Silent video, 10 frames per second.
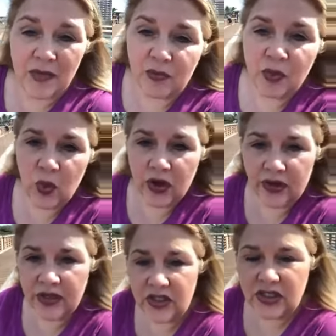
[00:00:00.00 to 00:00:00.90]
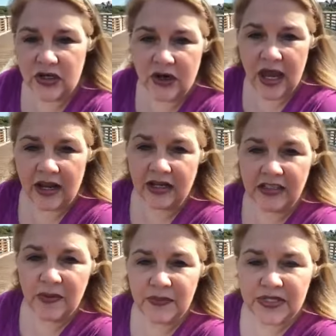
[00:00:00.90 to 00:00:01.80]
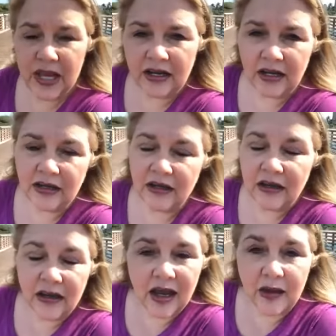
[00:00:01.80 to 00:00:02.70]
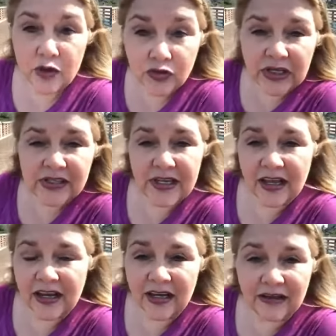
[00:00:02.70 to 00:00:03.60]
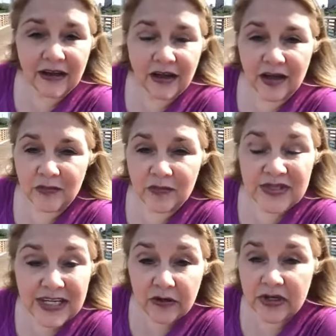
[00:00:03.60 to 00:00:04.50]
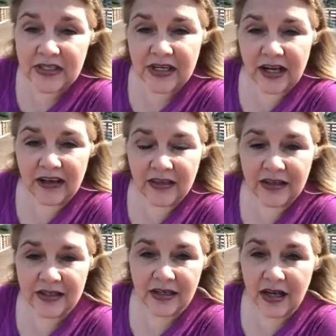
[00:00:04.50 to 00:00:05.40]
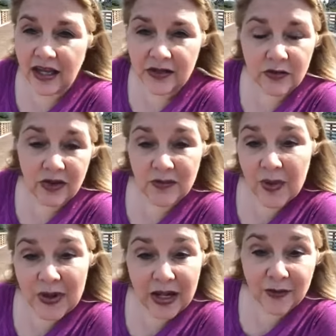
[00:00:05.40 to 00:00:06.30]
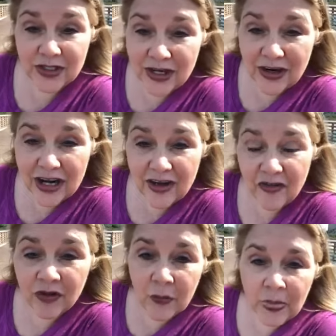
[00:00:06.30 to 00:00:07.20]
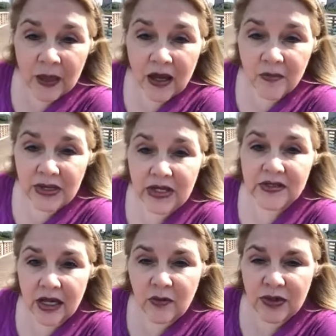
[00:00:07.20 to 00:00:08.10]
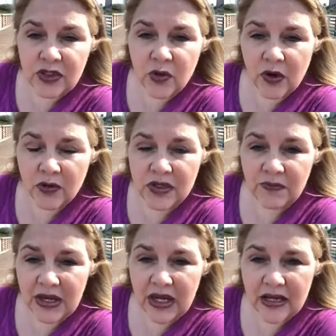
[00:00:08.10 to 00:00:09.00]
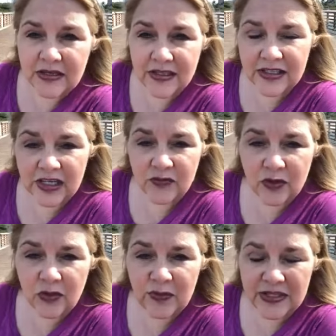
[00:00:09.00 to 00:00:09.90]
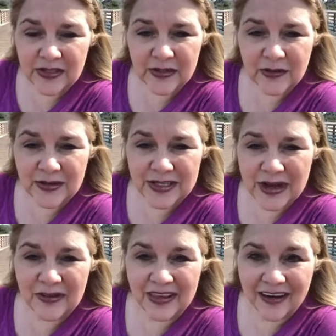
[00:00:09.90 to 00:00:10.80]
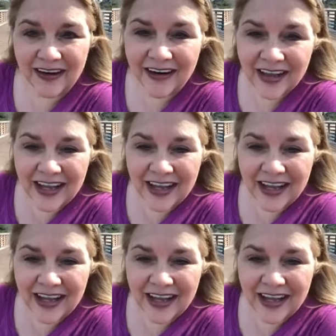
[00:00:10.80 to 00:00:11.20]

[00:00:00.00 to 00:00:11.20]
more this year, adding tips, adding tricks, adding secrets, adding things that I do that maybe I don't share enough, because I want you all to be successful business owners out there.